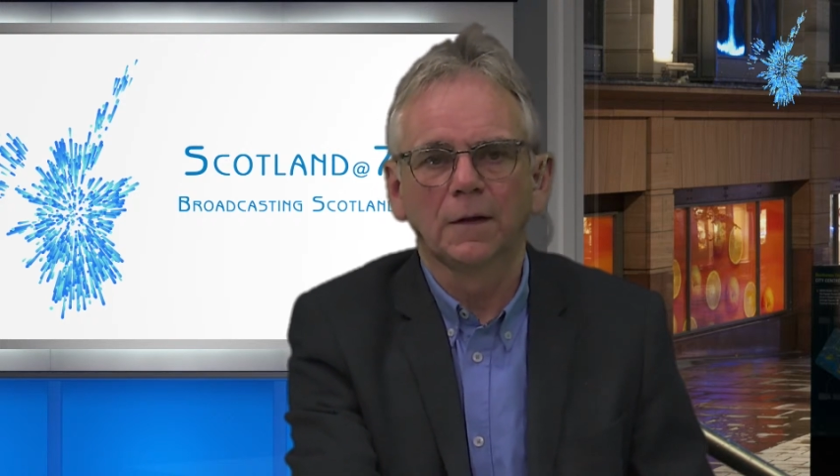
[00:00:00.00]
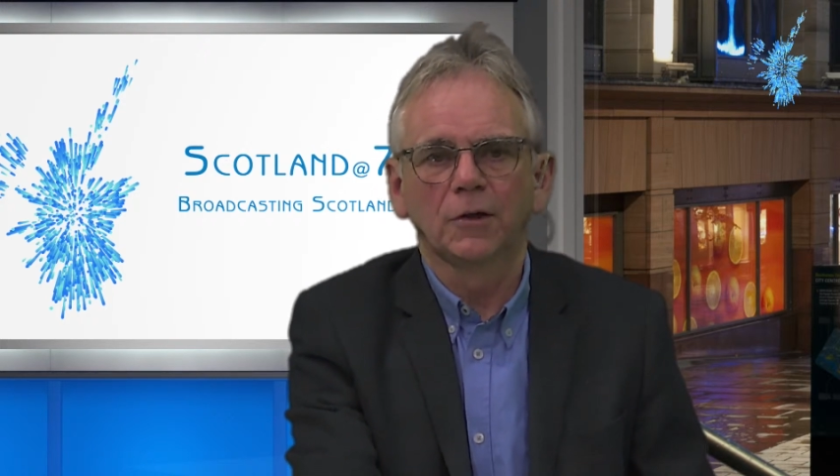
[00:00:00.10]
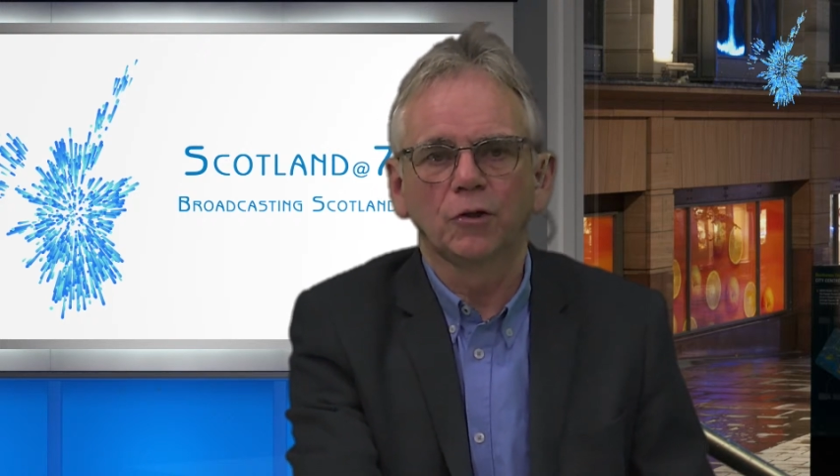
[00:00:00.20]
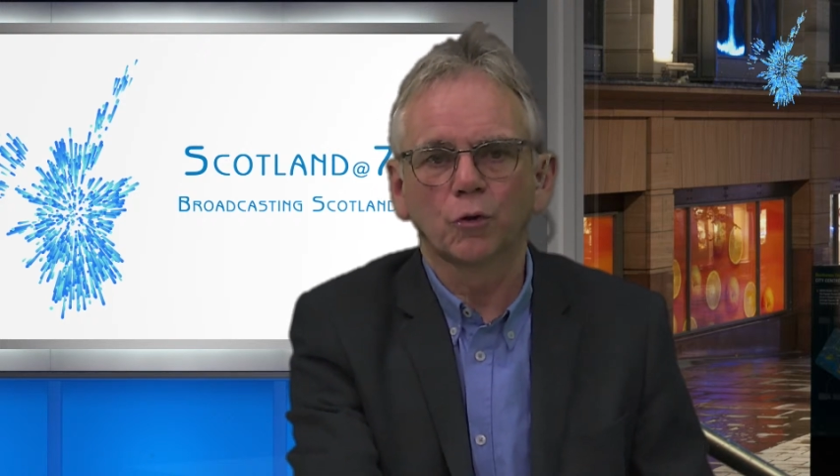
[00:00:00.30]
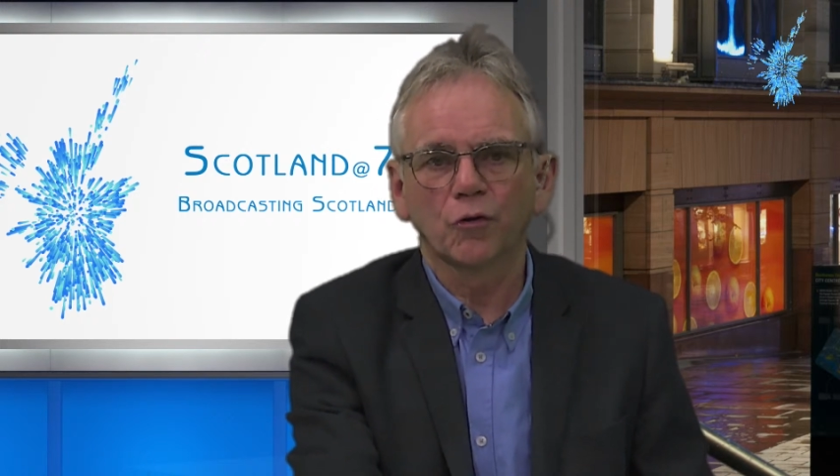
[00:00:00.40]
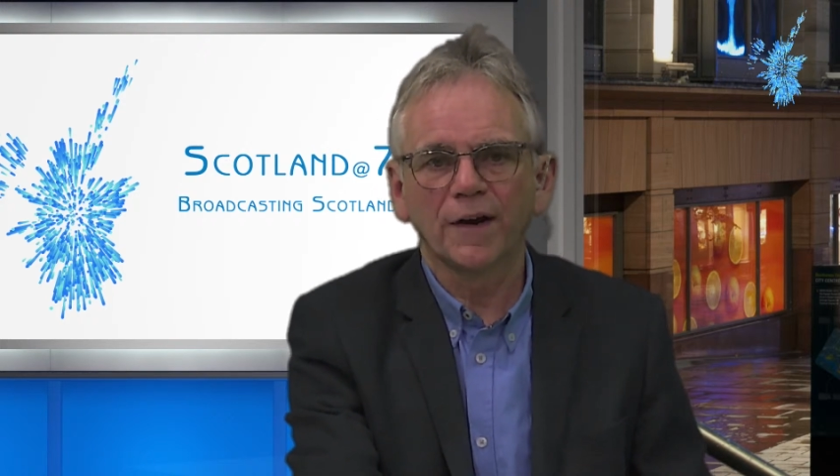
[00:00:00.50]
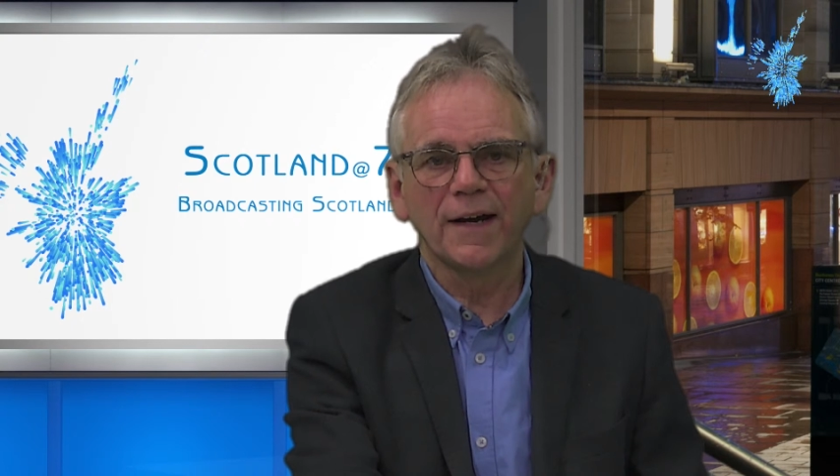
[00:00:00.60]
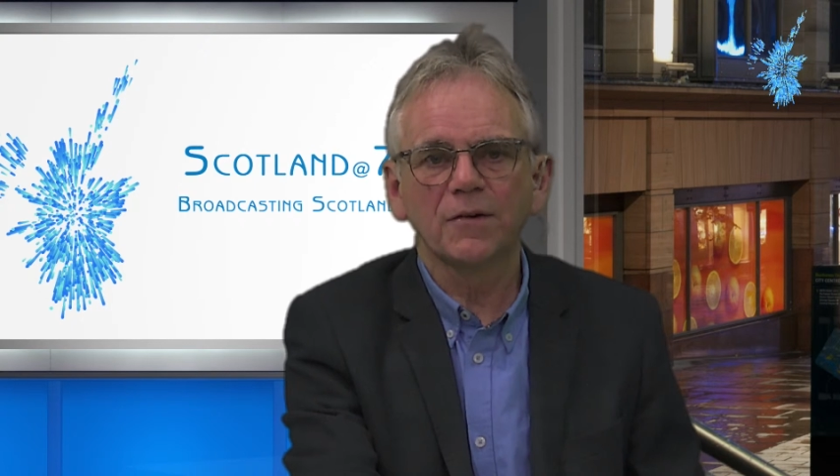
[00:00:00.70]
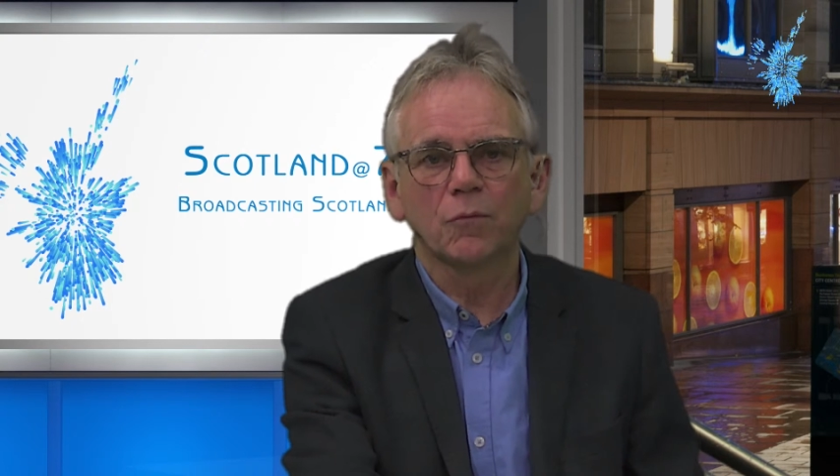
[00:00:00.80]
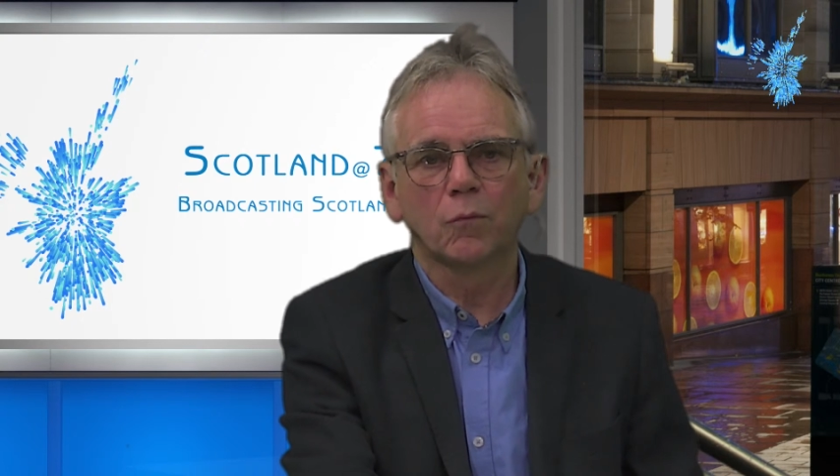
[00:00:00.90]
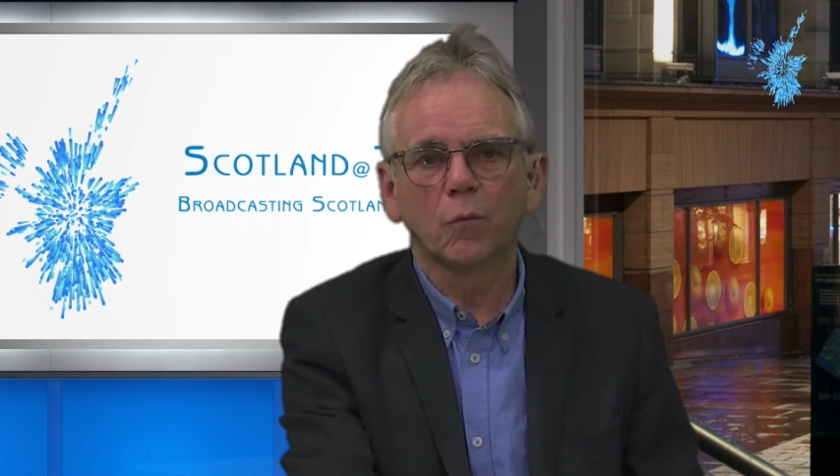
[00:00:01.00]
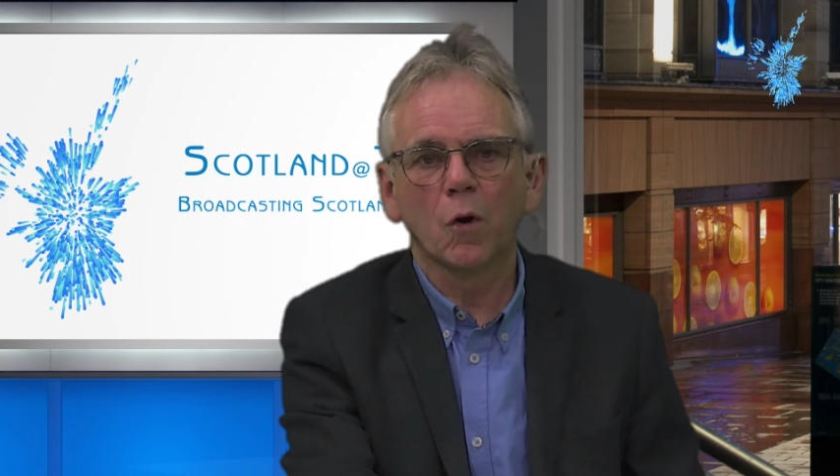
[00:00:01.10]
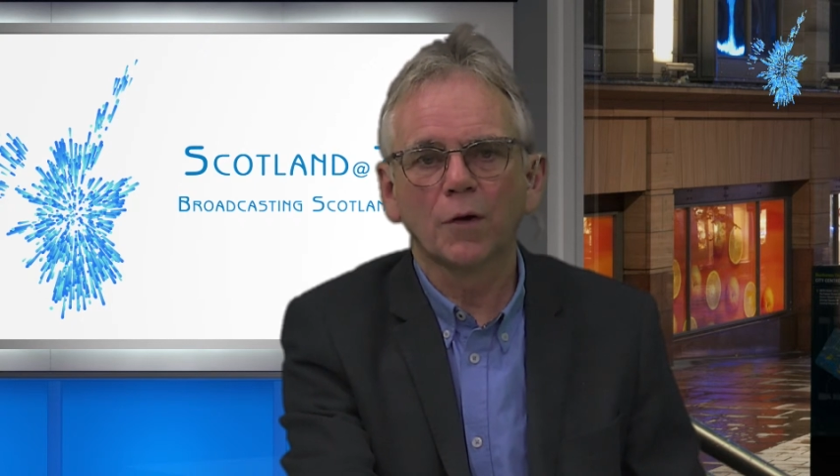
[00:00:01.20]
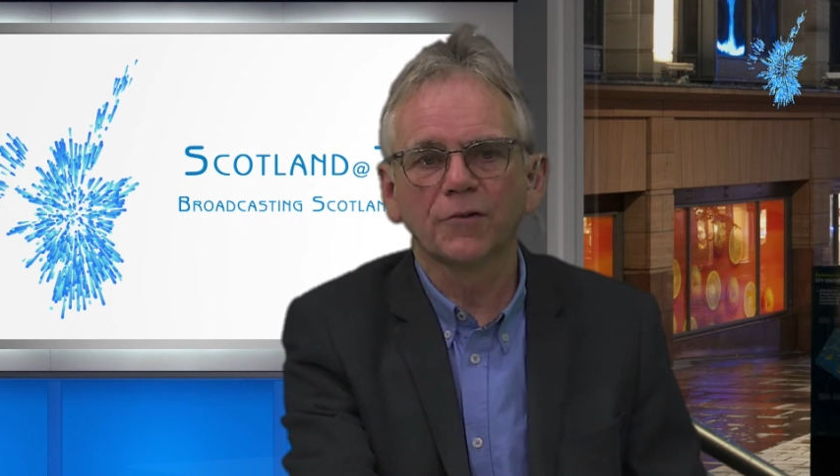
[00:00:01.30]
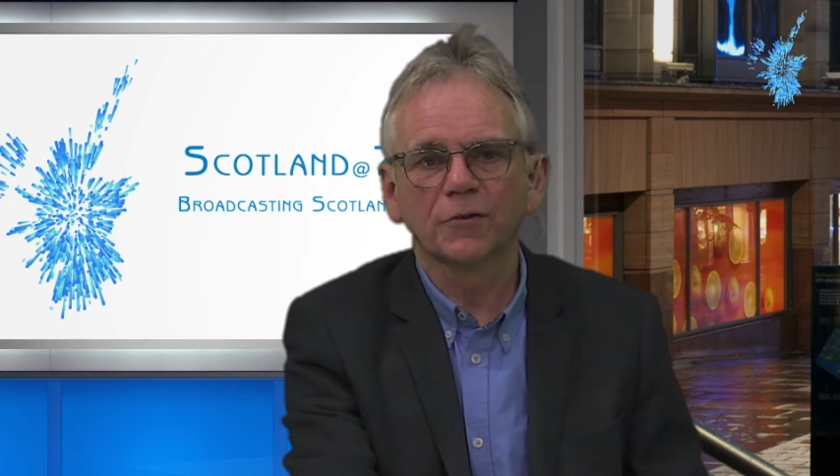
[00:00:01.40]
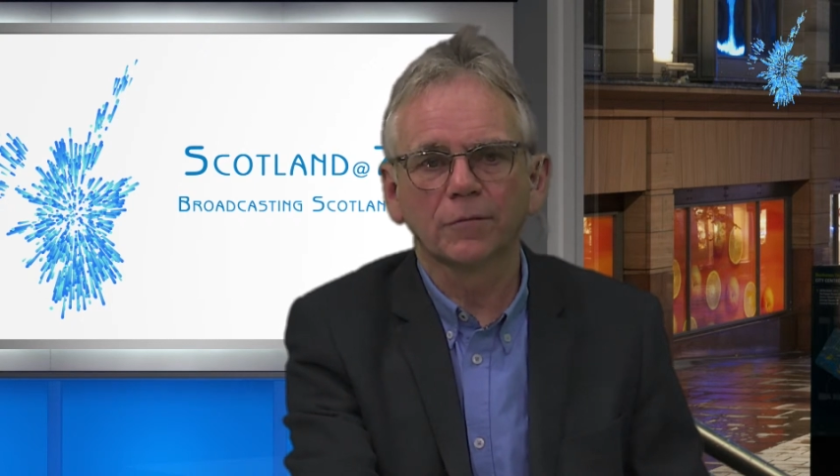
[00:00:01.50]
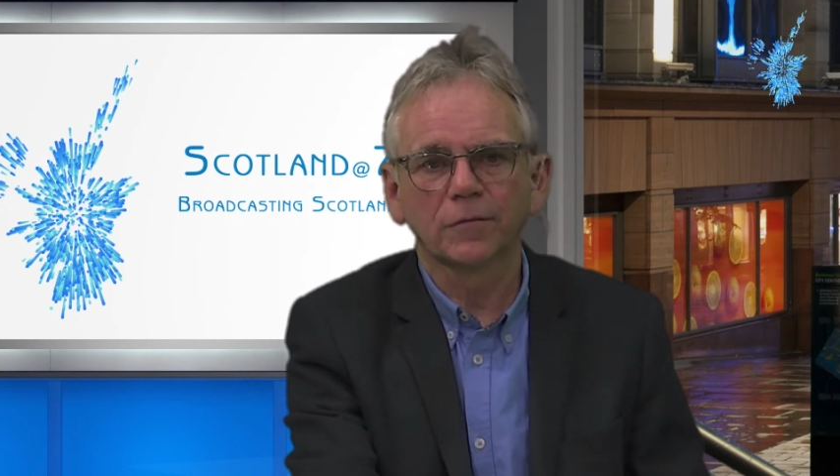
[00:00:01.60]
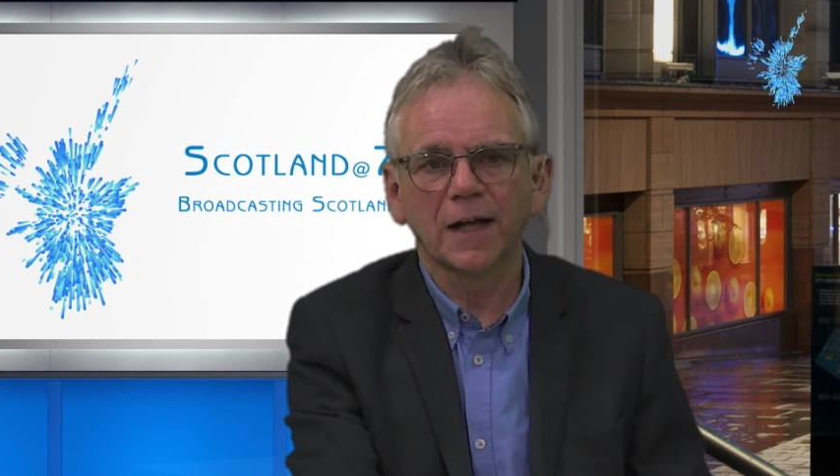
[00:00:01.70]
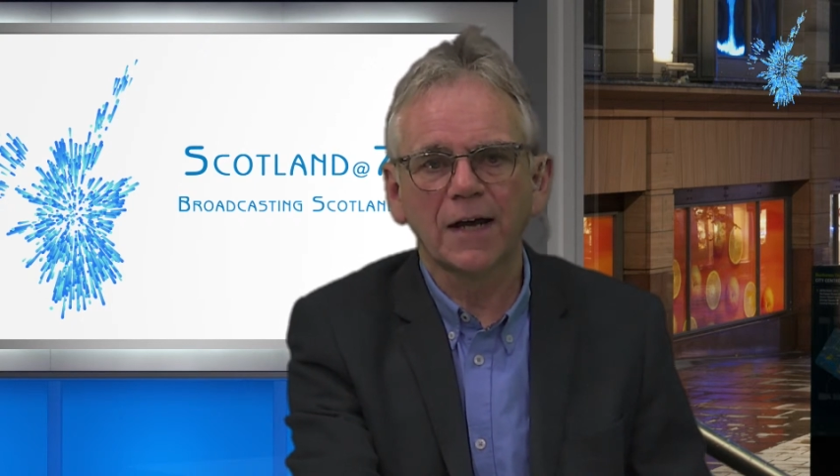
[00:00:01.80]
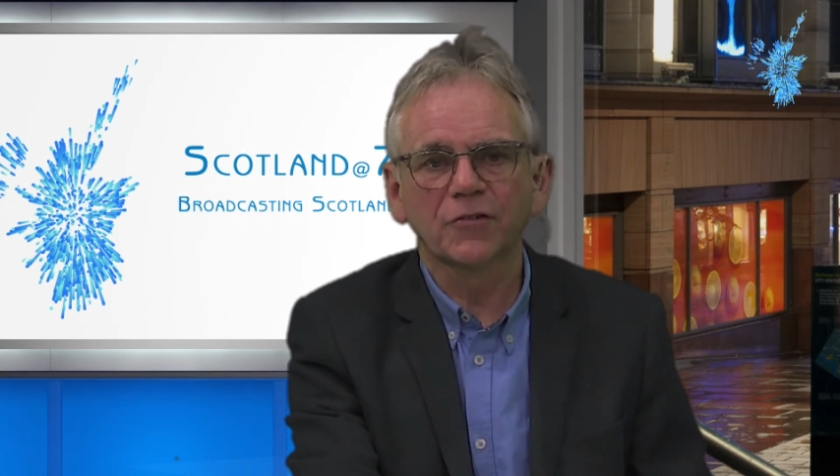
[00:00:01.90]
Ukraine warns
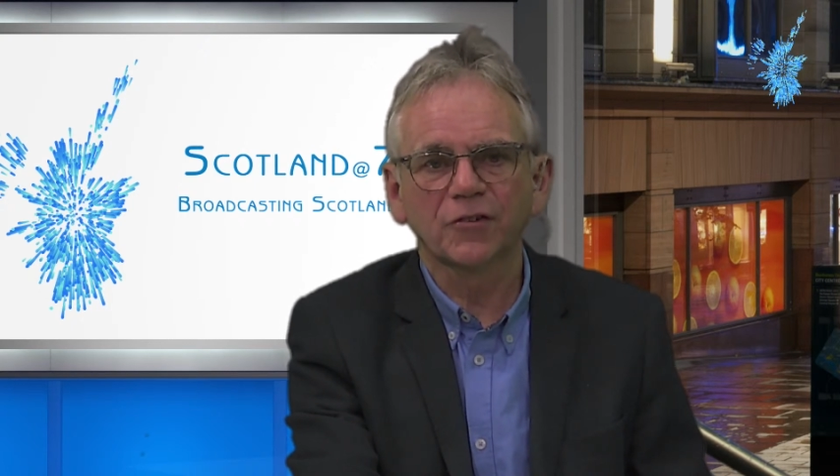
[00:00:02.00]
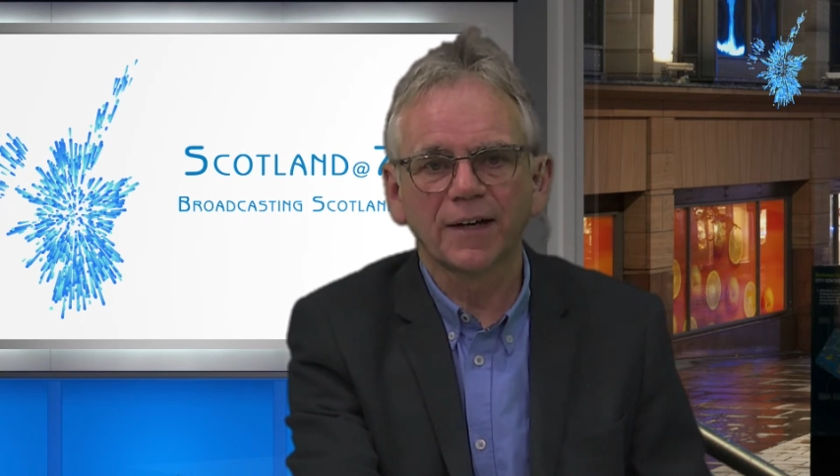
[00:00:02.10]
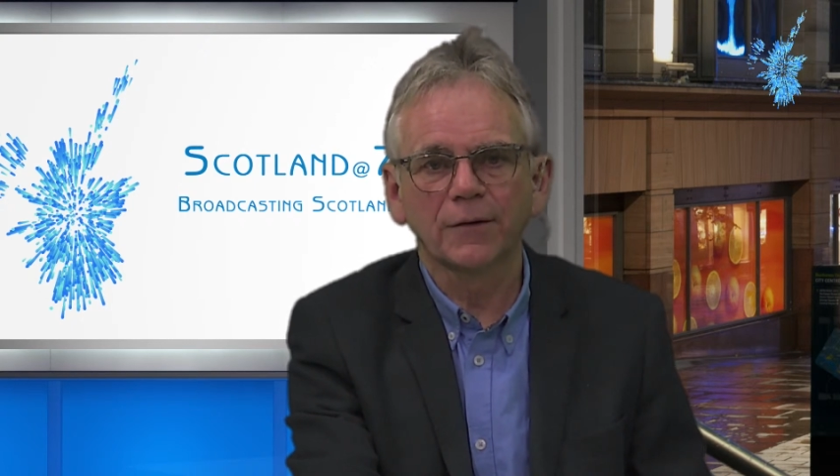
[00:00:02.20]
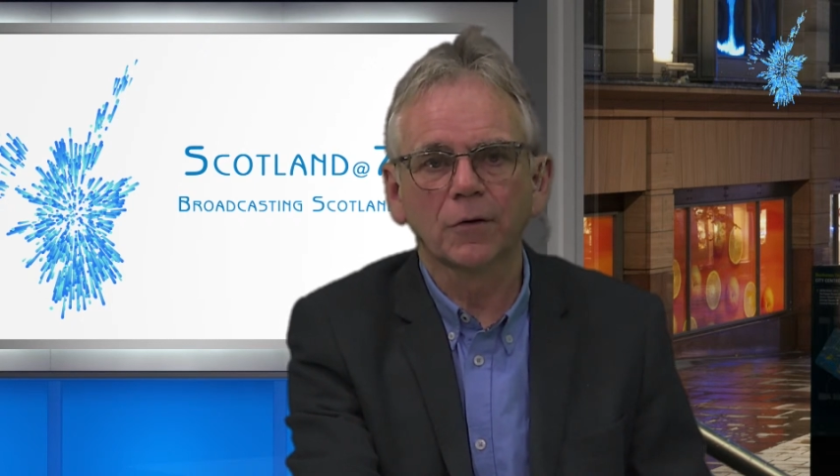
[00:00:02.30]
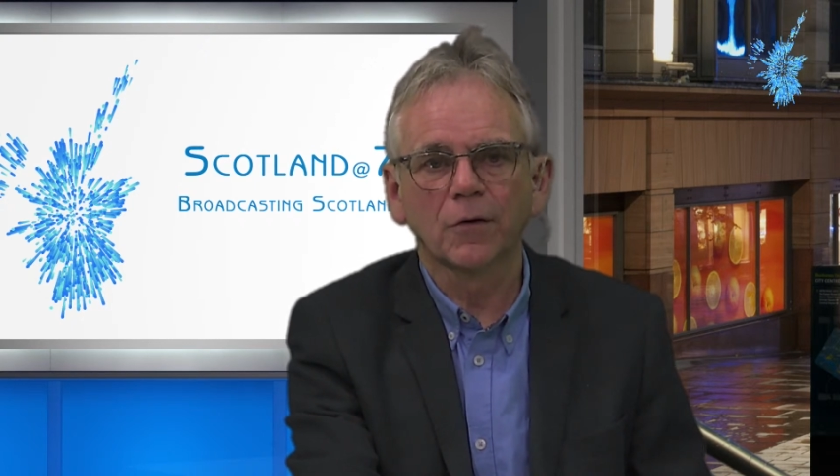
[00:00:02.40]
of large-scale